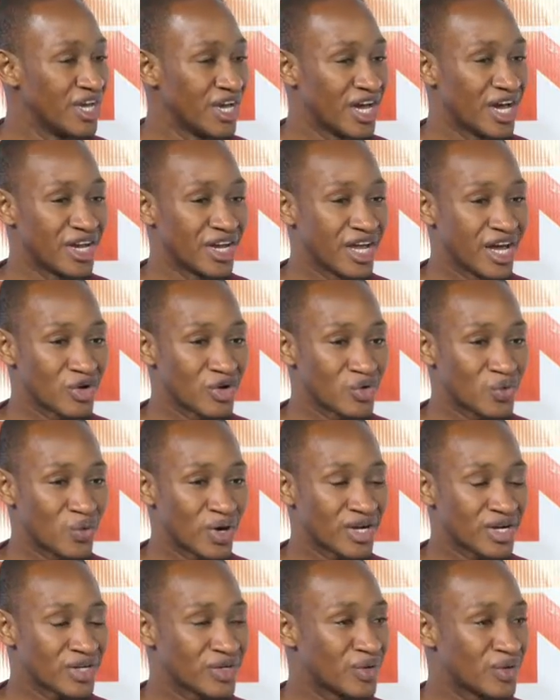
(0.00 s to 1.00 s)
and
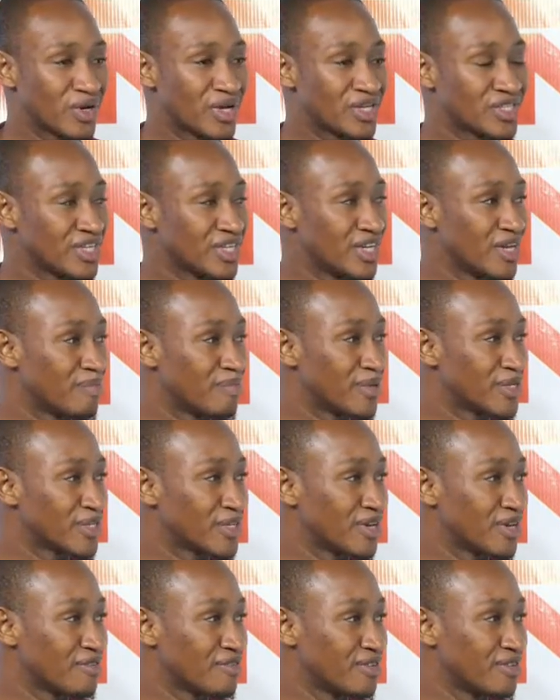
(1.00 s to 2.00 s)
acquiring knowledge in a
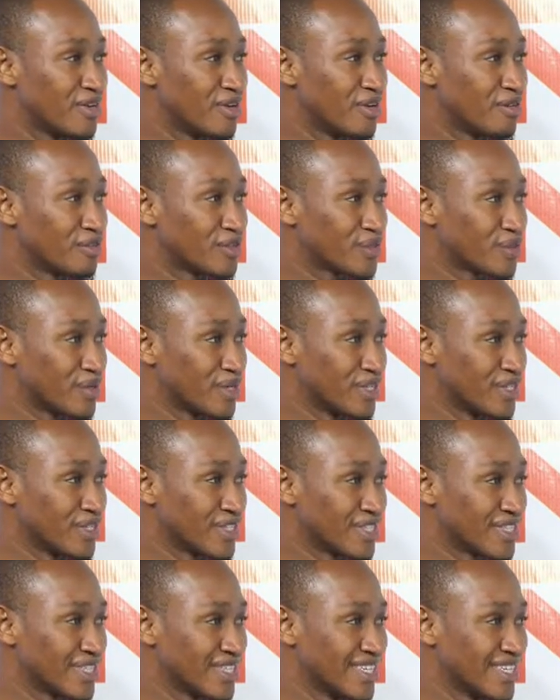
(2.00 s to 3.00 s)
particular field of
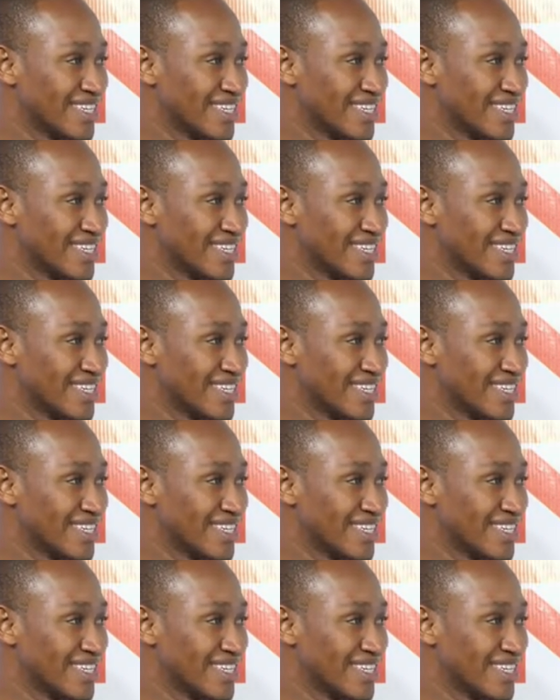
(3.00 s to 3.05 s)
studies.